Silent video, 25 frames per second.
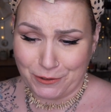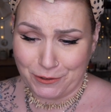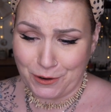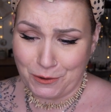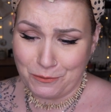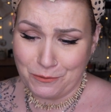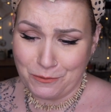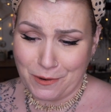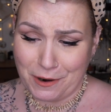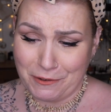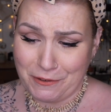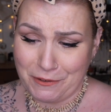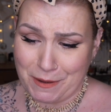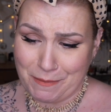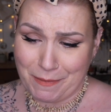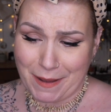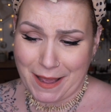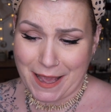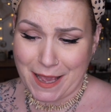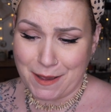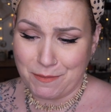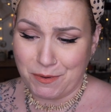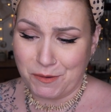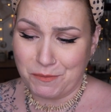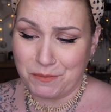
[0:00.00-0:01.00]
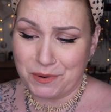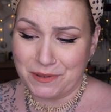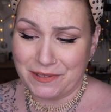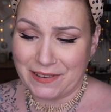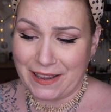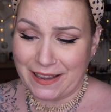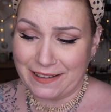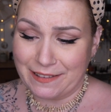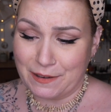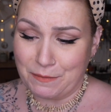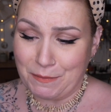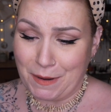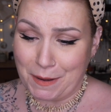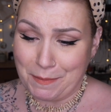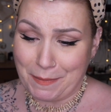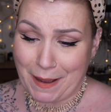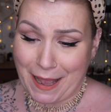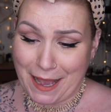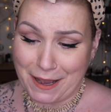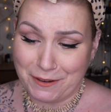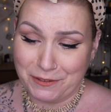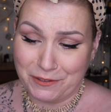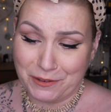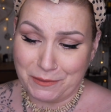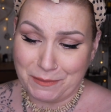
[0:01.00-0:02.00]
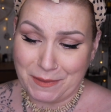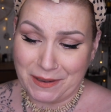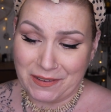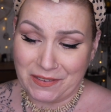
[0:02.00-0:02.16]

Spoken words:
Don't worry, babe. I'm protecting my pouch and